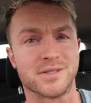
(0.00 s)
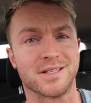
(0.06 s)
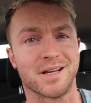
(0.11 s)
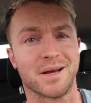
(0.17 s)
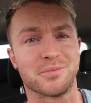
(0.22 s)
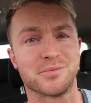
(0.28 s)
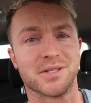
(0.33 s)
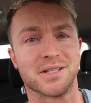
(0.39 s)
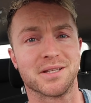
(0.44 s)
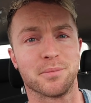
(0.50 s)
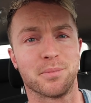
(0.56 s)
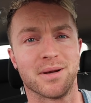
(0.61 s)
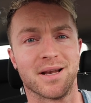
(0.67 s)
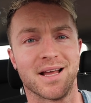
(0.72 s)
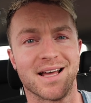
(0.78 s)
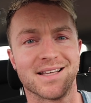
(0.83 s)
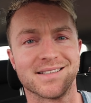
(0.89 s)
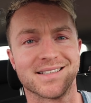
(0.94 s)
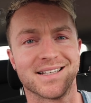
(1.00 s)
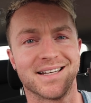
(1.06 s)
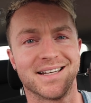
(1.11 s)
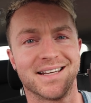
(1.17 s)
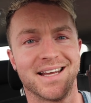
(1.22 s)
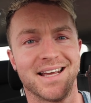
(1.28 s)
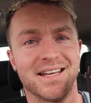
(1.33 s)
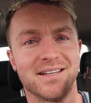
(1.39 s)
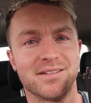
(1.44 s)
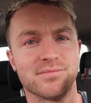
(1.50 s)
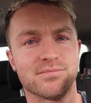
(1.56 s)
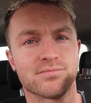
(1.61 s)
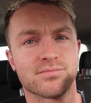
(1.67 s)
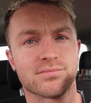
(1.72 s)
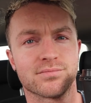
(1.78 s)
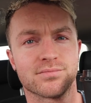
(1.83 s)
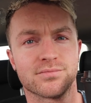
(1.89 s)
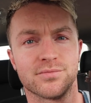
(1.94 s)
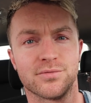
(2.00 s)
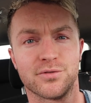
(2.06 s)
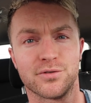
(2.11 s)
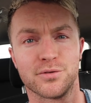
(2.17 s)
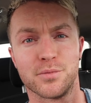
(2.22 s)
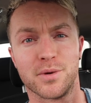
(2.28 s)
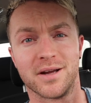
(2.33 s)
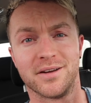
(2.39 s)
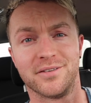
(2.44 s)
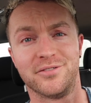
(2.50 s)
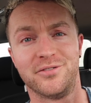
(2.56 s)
stopped at the plaza again for my